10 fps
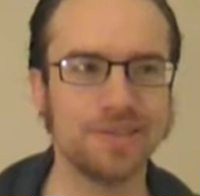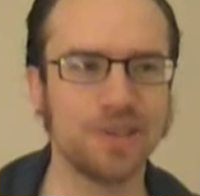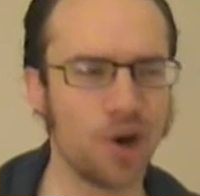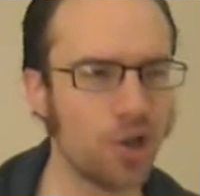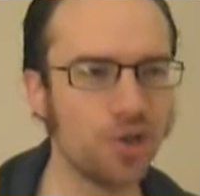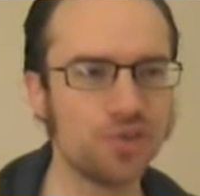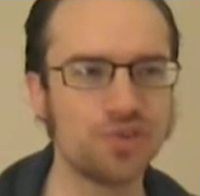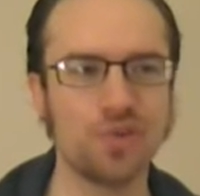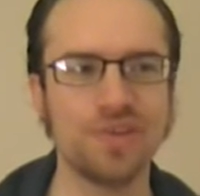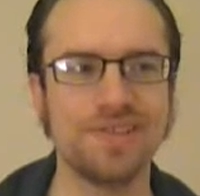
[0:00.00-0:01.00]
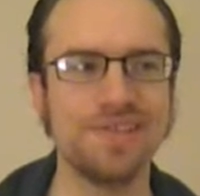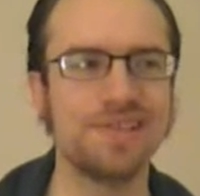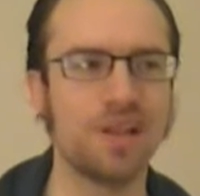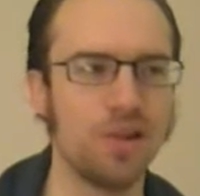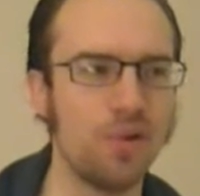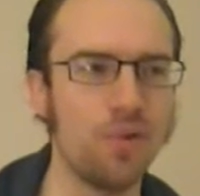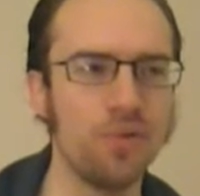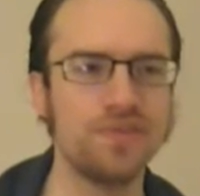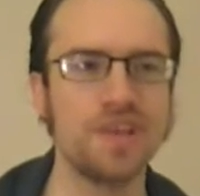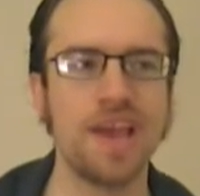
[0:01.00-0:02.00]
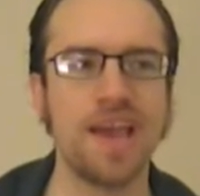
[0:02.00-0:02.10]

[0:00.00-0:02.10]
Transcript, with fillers: color choices, clothes,